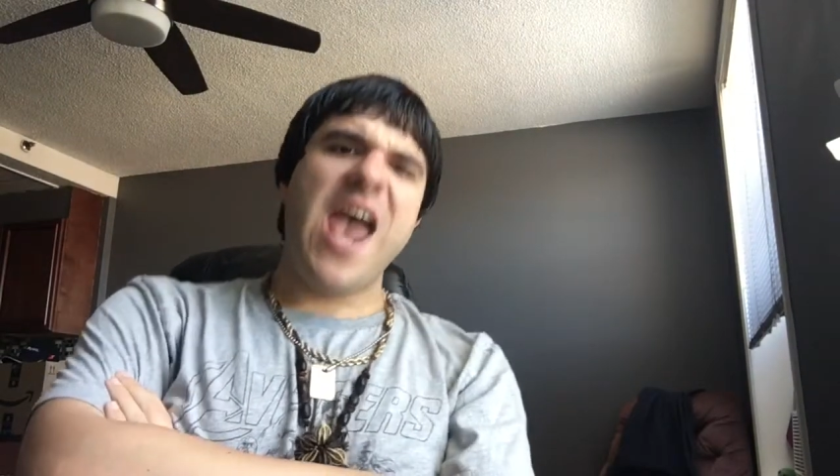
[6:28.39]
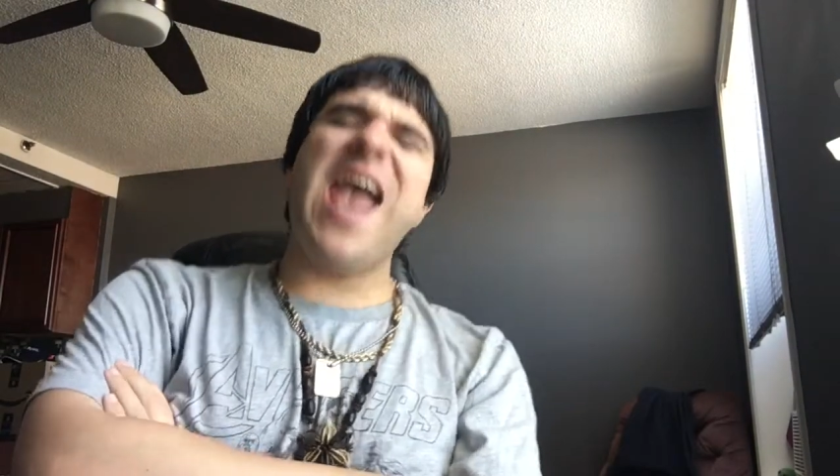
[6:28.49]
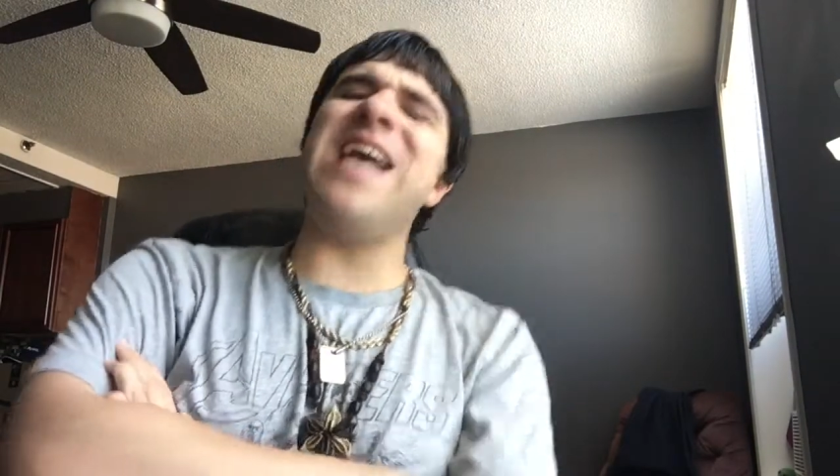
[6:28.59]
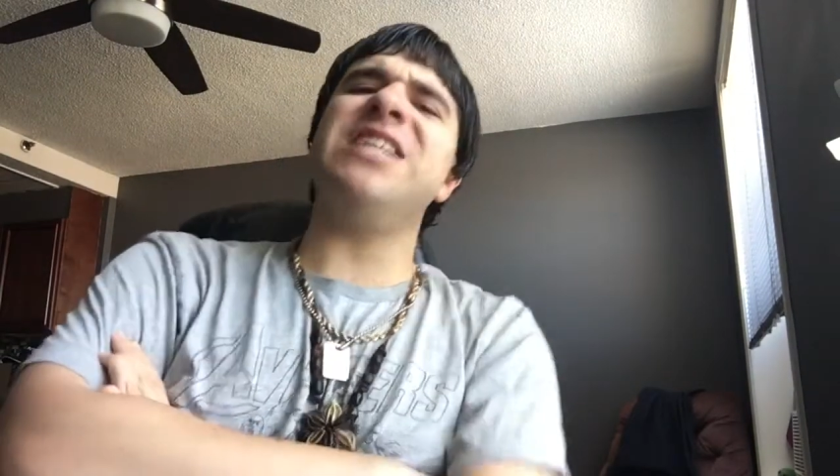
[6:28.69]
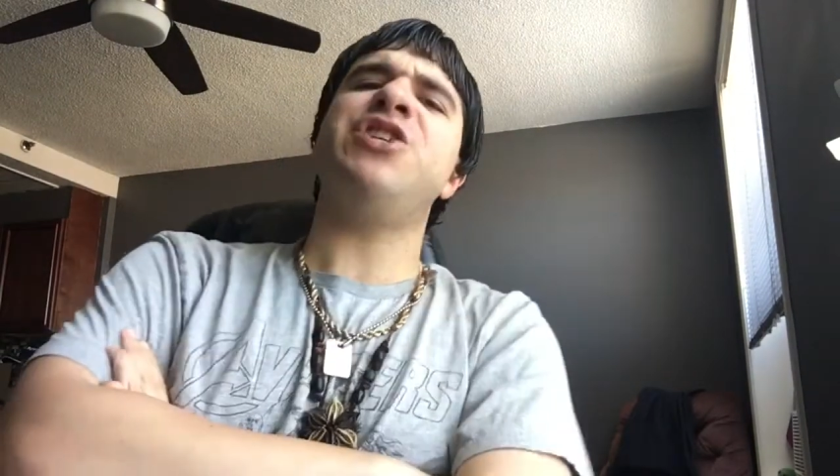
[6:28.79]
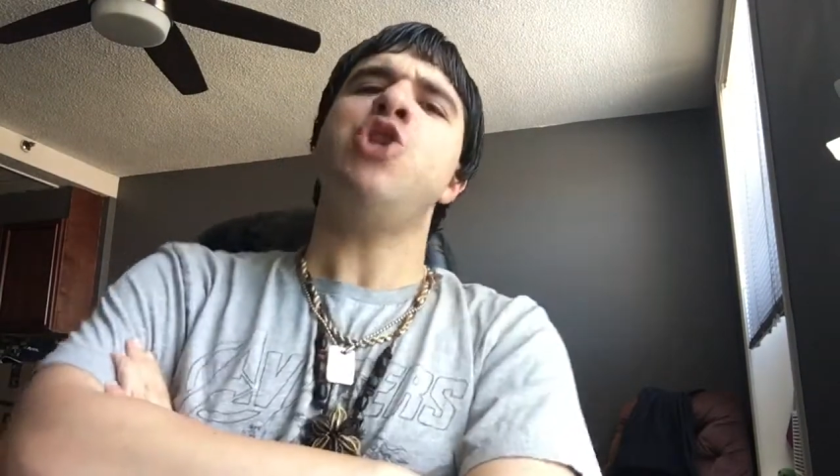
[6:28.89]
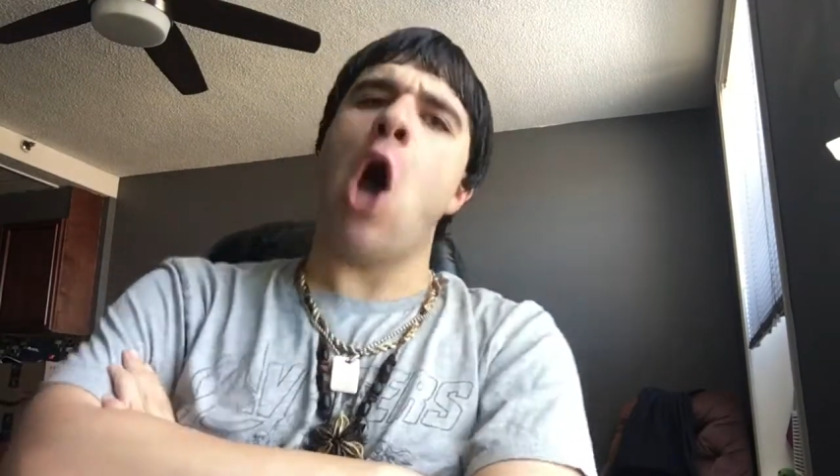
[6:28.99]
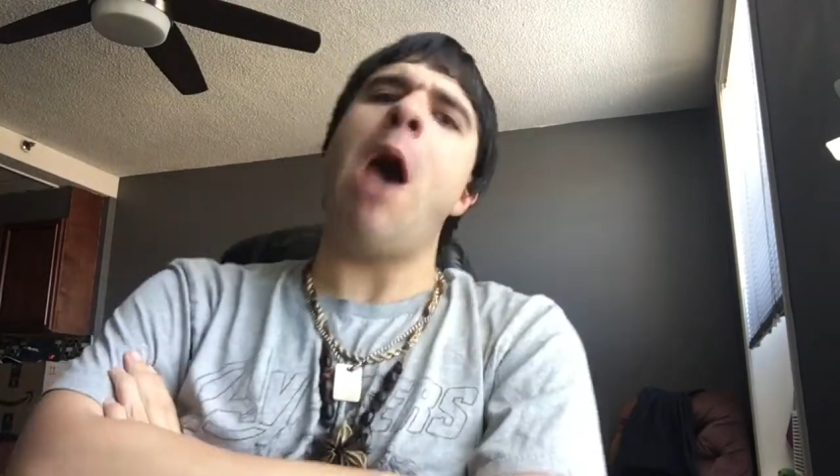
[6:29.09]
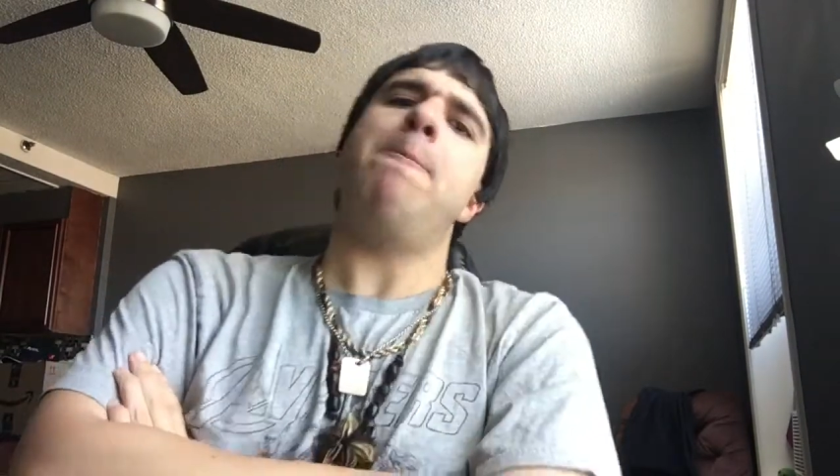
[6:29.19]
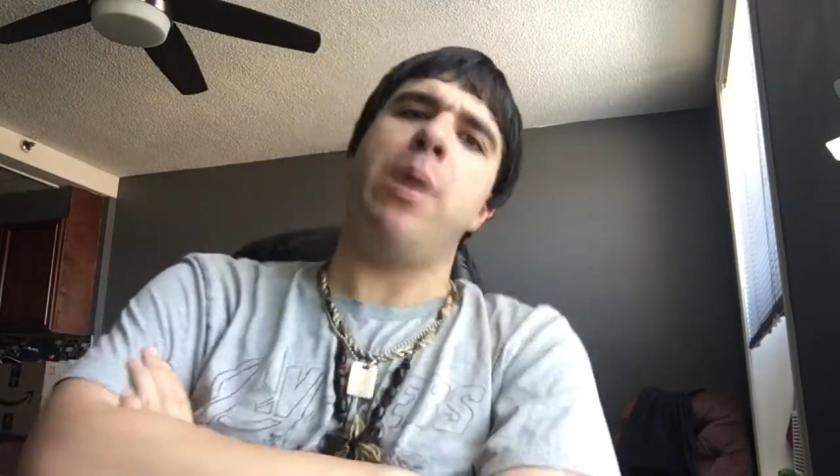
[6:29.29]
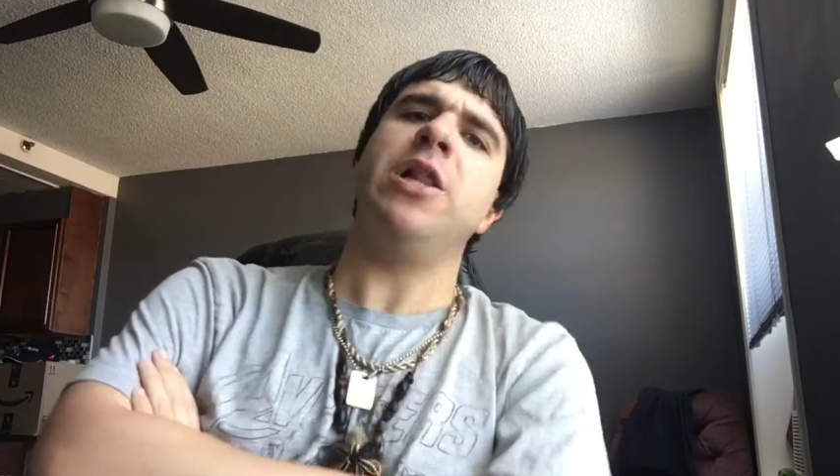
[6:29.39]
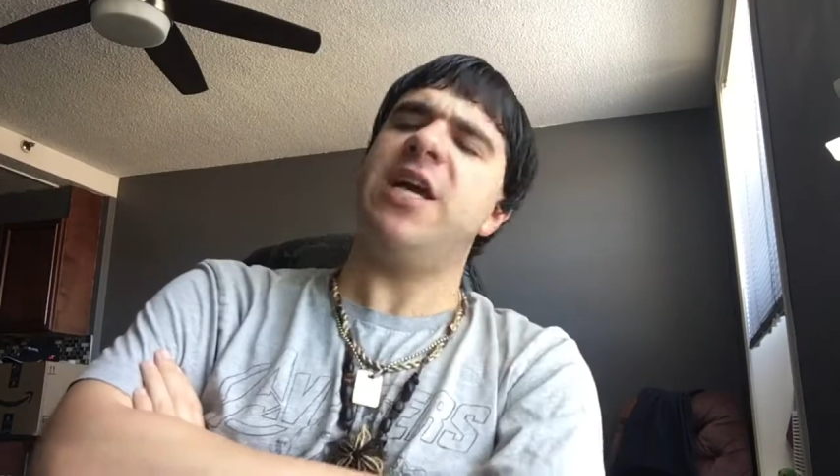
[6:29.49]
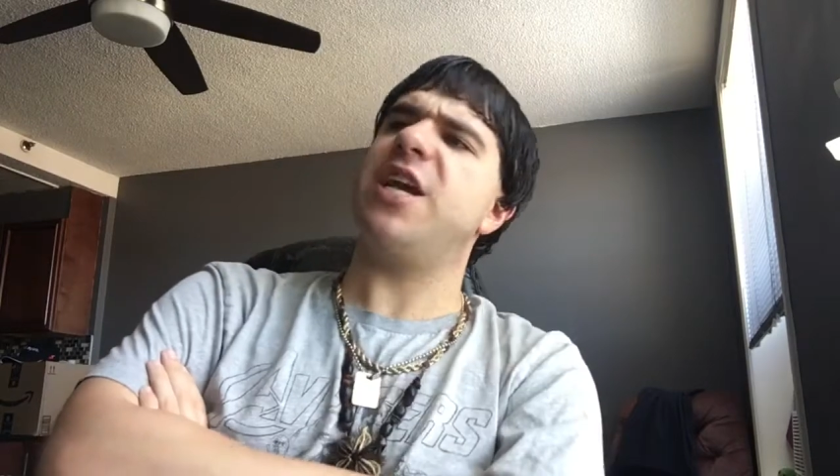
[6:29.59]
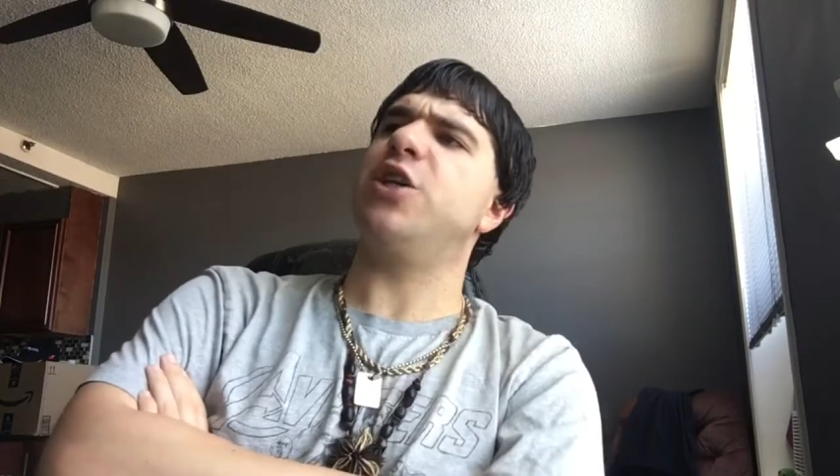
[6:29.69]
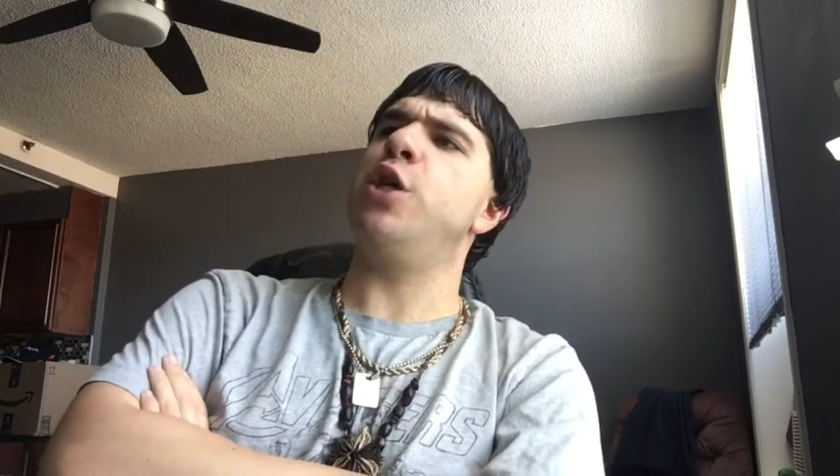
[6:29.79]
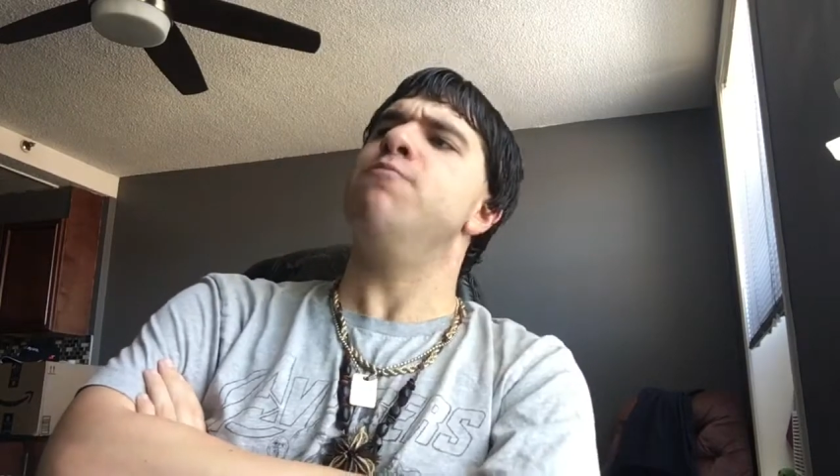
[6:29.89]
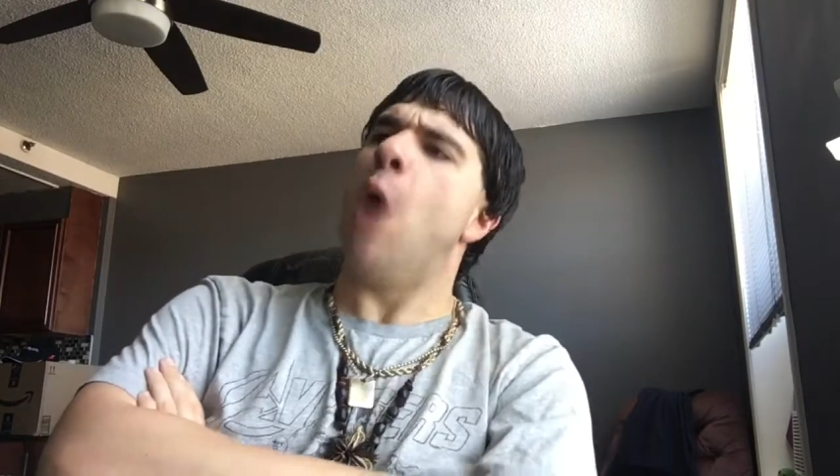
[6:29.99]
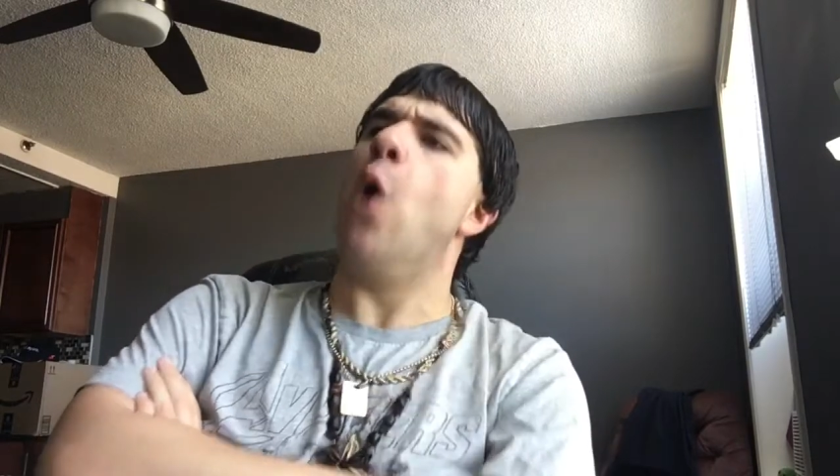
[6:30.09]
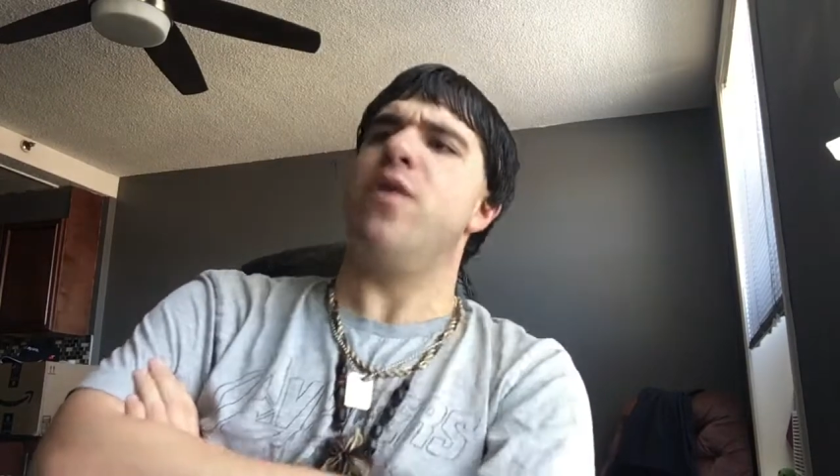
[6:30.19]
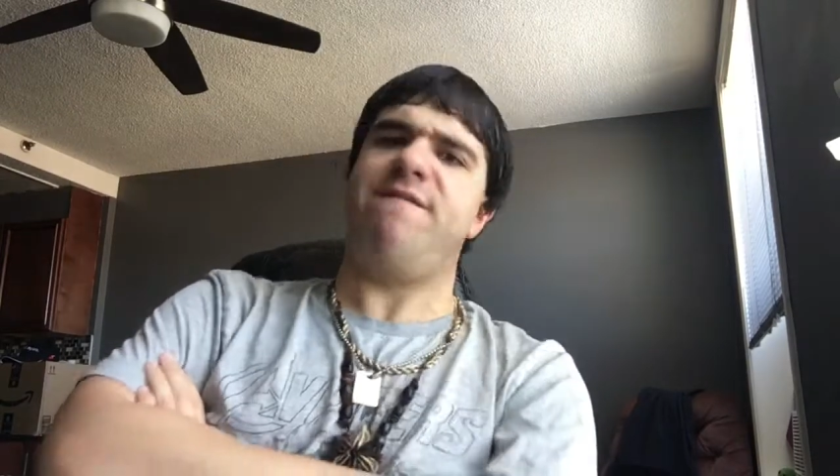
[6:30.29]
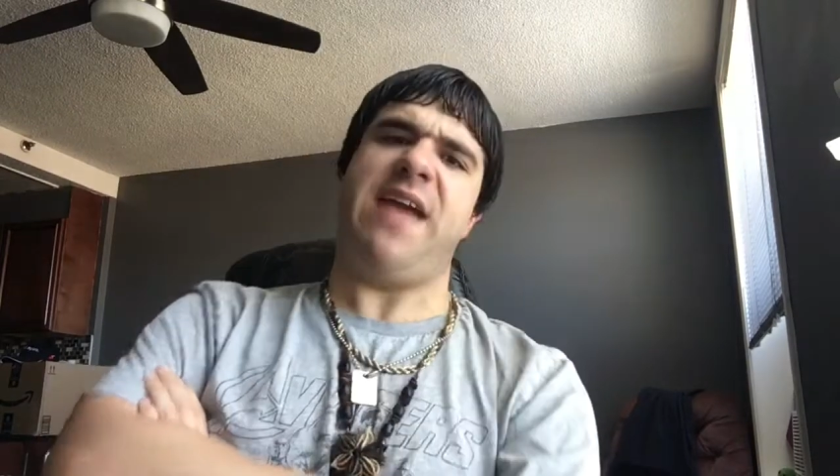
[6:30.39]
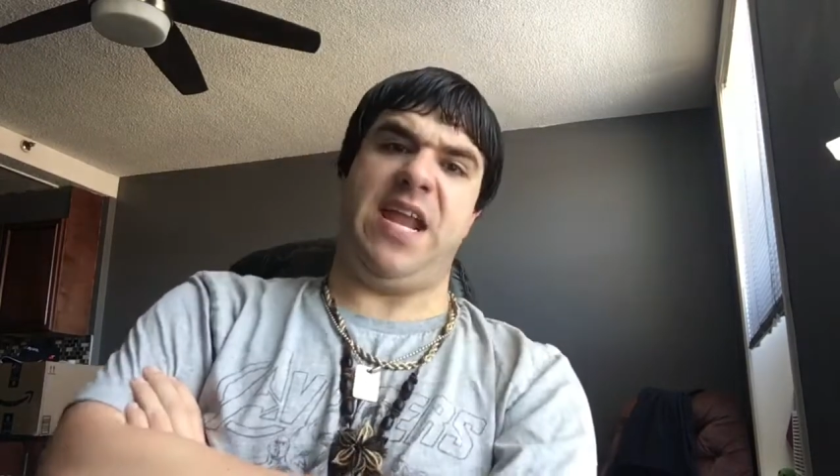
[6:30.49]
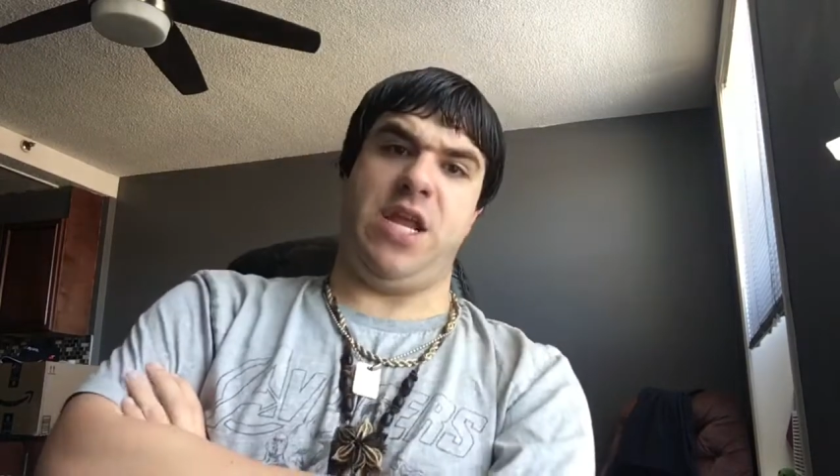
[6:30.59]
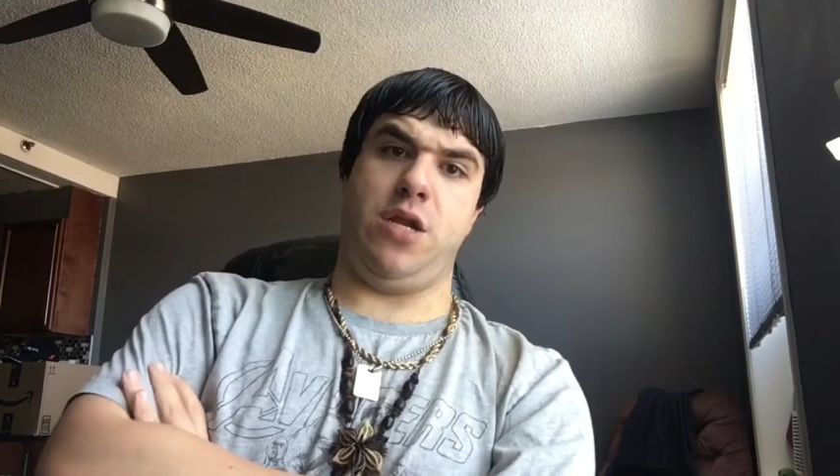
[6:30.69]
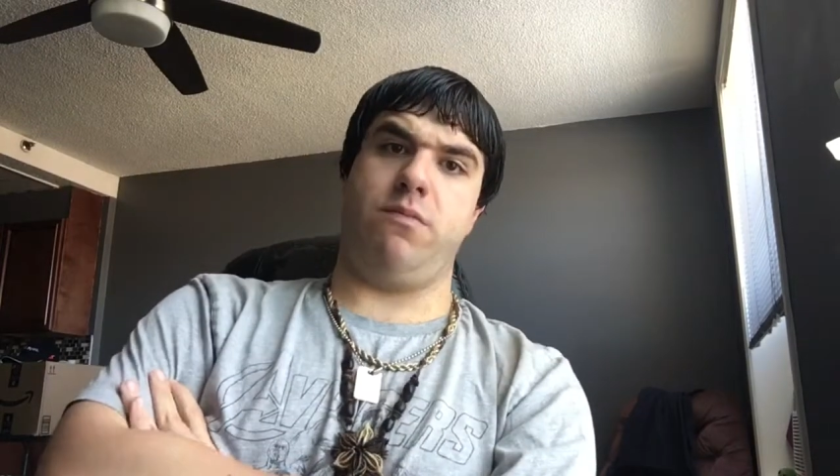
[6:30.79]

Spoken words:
is not politically motivated,